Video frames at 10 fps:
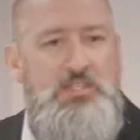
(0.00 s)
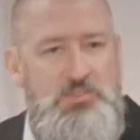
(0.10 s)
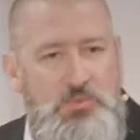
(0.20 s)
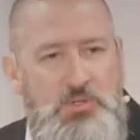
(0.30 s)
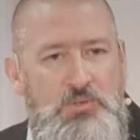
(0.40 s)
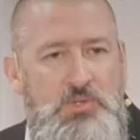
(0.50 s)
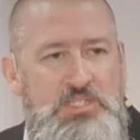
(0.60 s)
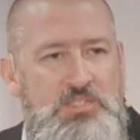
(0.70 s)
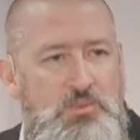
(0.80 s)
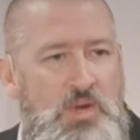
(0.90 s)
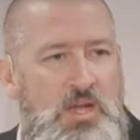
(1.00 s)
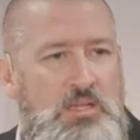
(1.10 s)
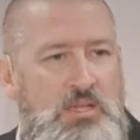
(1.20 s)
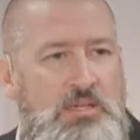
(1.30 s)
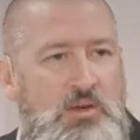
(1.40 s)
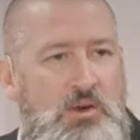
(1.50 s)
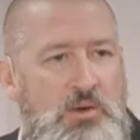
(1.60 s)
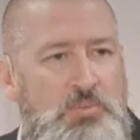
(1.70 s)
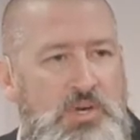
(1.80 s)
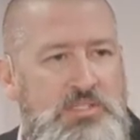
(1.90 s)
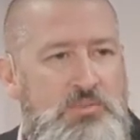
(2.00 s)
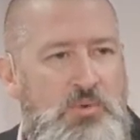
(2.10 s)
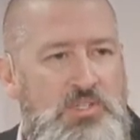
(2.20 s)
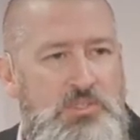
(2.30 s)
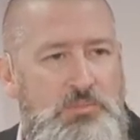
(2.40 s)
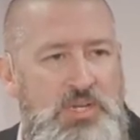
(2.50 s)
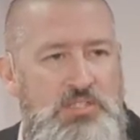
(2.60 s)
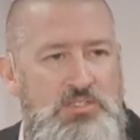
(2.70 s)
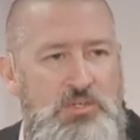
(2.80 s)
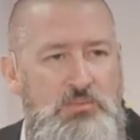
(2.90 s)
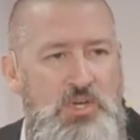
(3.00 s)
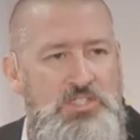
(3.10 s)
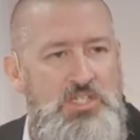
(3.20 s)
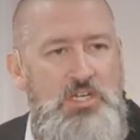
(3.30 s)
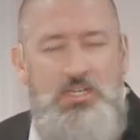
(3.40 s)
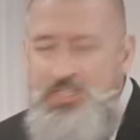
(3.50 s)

That's one of the reasons why I like our praise and worship band so much.